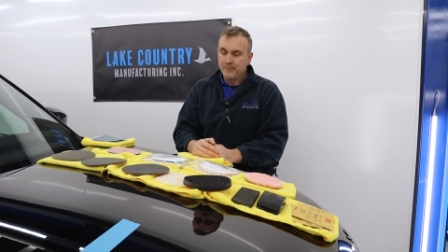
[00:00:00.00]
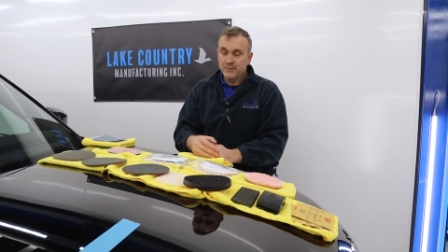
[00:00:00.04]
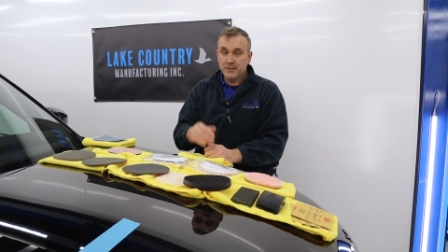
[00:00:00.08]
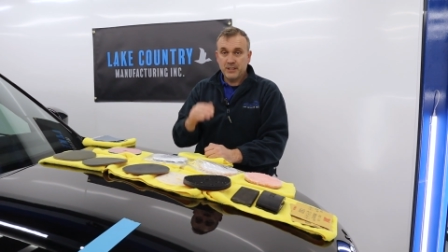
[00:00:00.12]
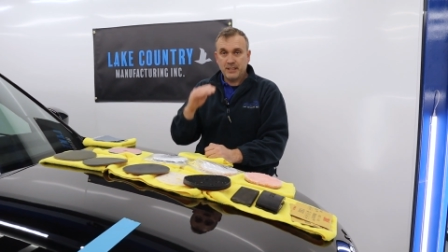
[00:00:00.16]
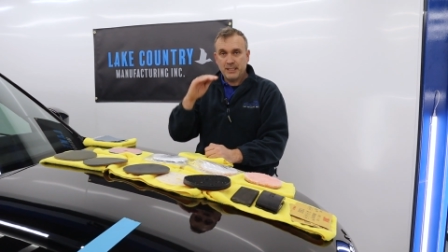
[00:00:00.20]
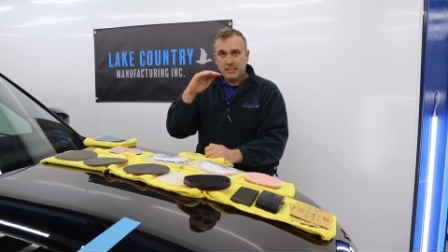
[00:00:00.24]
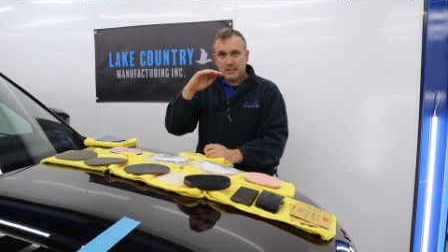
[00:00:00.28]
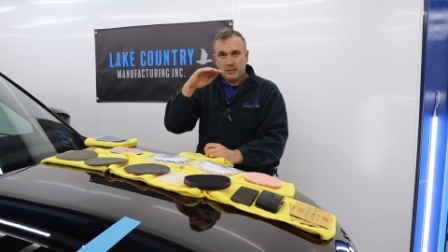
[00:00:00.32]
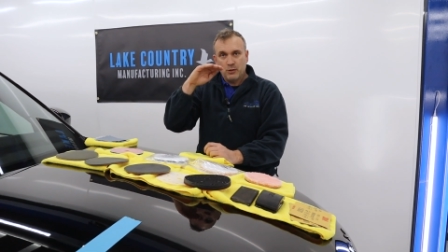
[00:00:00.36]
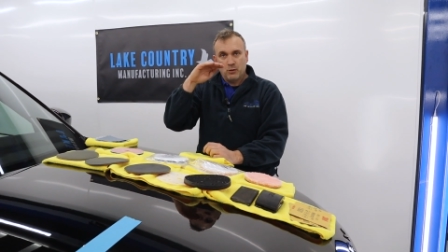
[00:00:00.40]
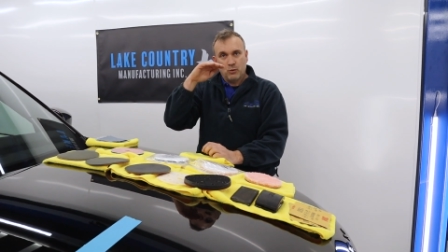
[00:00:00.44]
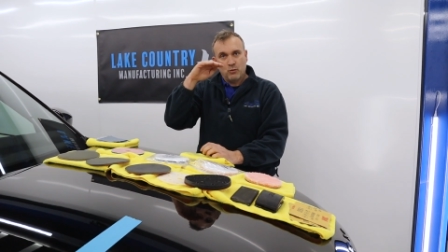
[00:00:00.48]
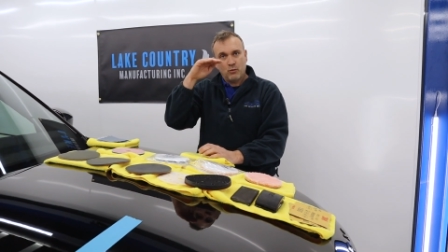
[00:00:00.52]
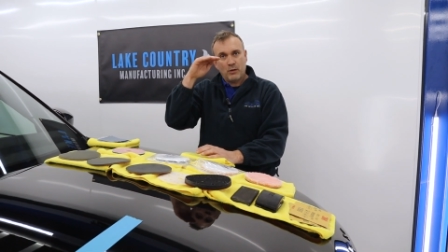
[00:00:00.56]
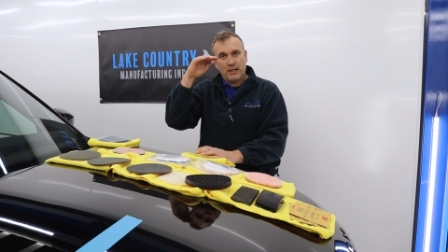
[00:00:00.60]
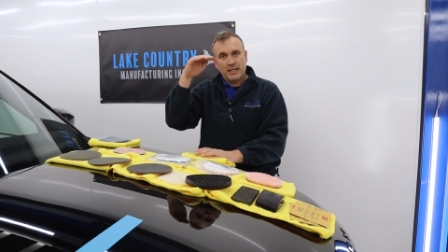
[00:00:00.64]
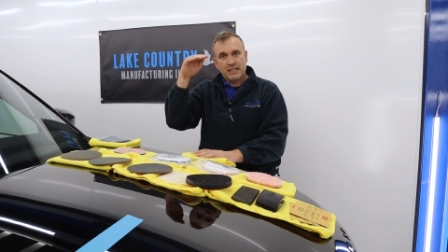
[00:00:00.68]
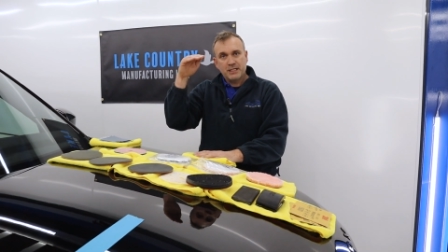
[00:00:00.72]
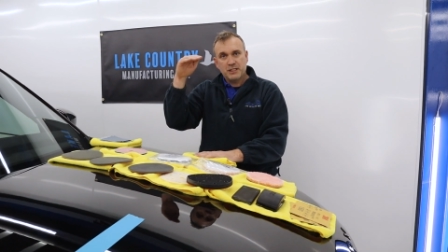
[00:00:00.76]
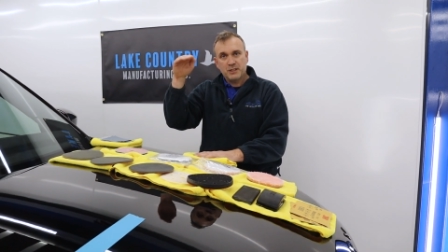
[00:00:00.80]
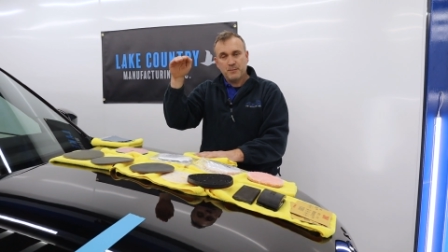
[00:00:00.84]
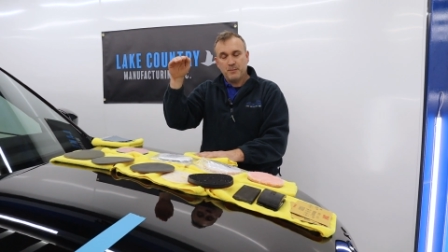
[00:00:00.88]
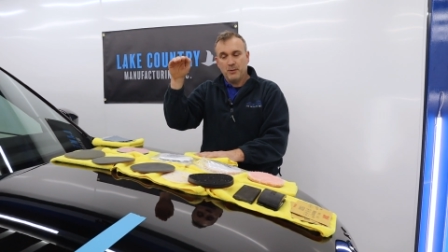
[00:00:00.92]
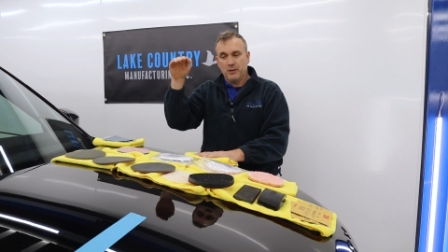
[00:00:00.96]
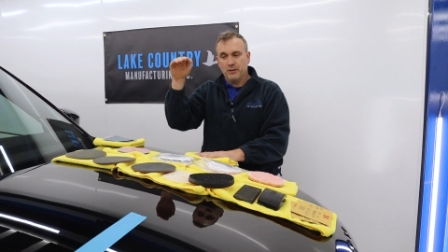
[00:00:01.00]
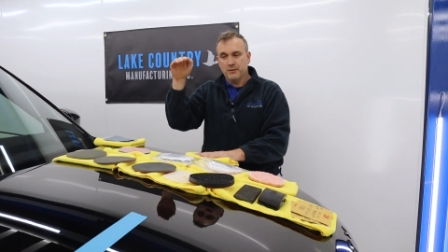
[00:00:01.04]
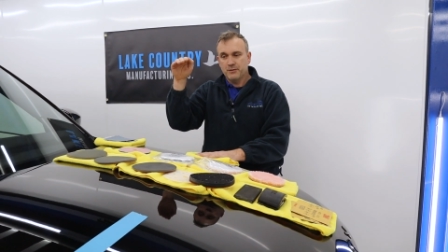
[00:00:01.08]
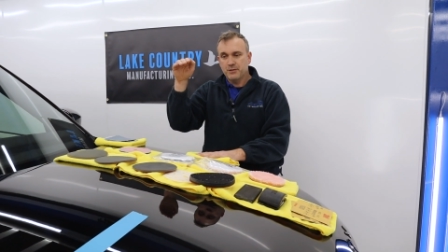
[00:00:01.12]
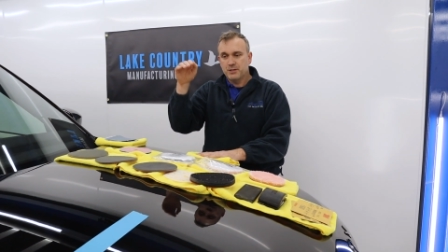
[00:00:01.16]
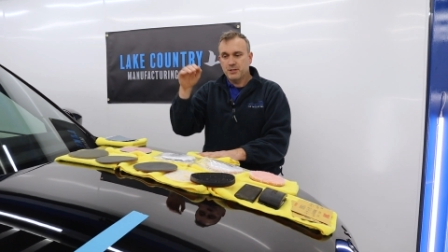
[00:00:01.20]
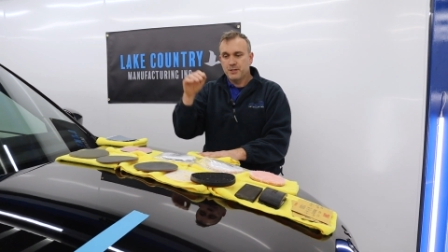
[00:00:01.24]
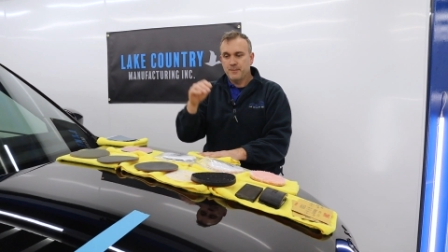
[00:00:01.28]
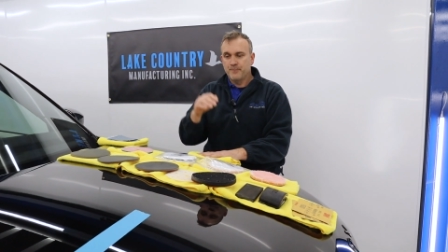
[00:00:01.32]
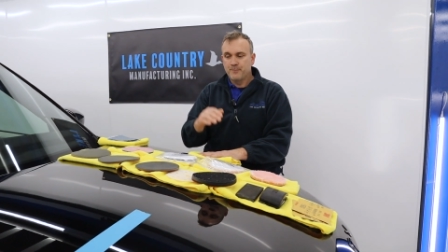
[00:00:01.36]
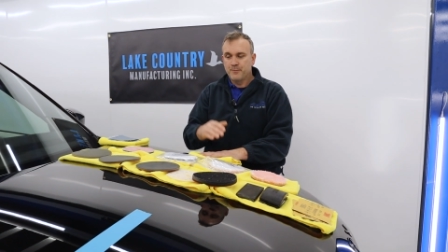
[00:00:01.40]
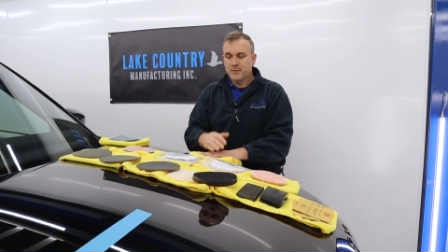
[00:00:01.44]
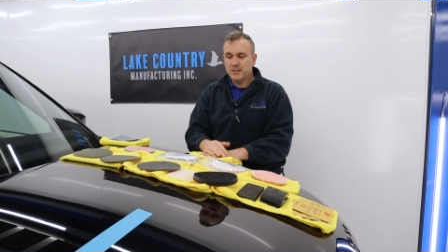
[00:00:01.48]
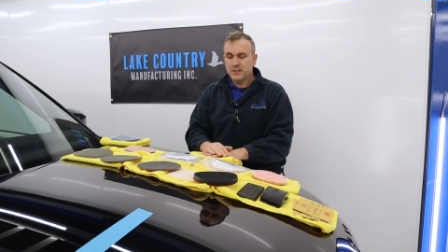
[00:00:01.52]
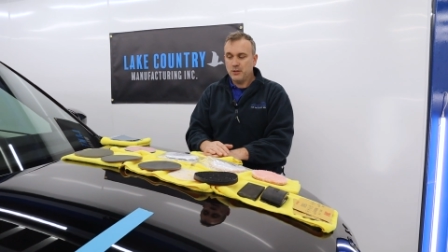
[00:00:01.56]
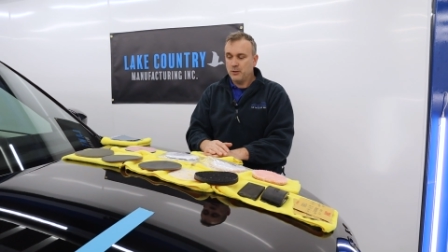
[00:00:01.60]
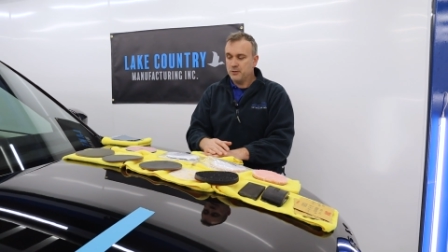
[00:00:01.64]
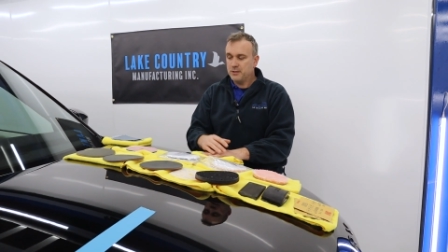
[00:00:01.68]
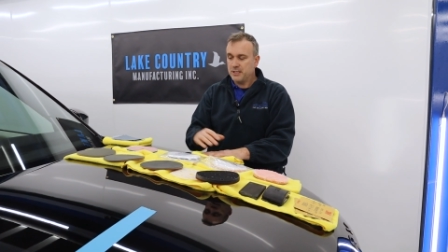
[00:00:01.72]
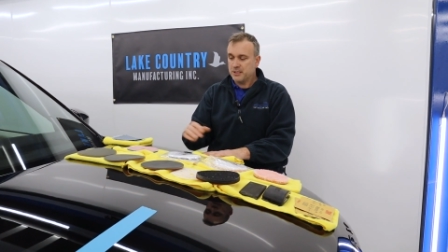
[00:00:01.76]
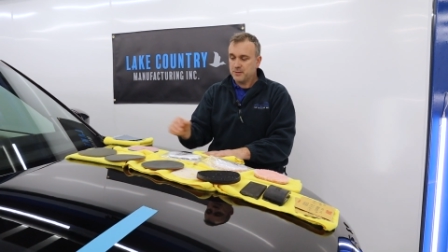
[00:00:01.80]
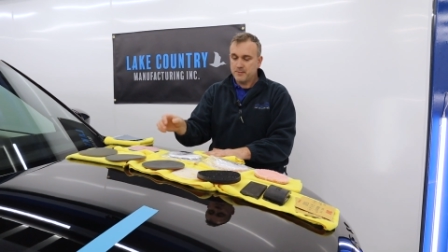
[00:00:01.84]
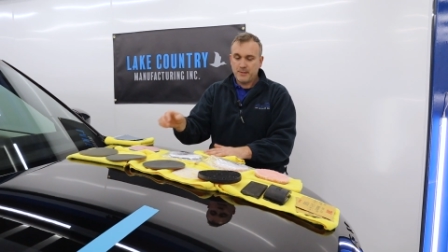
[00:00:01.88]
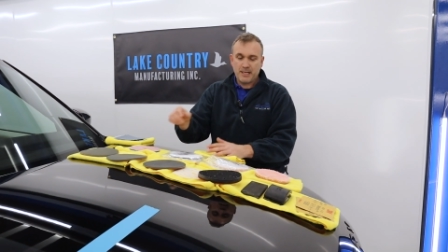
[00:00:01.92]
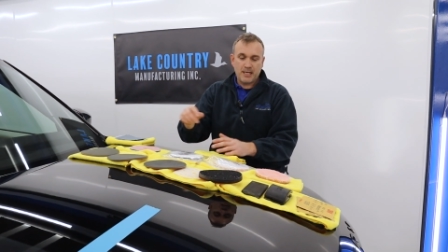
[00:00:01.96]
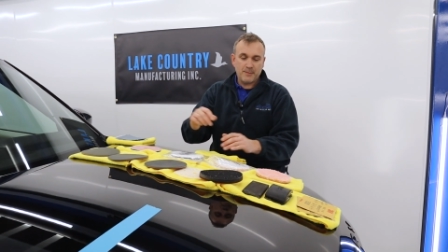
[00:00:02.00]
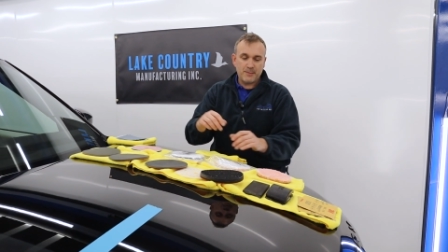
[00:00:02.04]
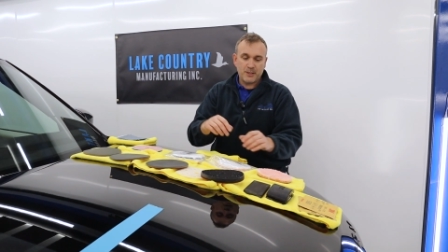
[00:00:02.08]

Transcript: So there's little raised spots. So it doesn't matter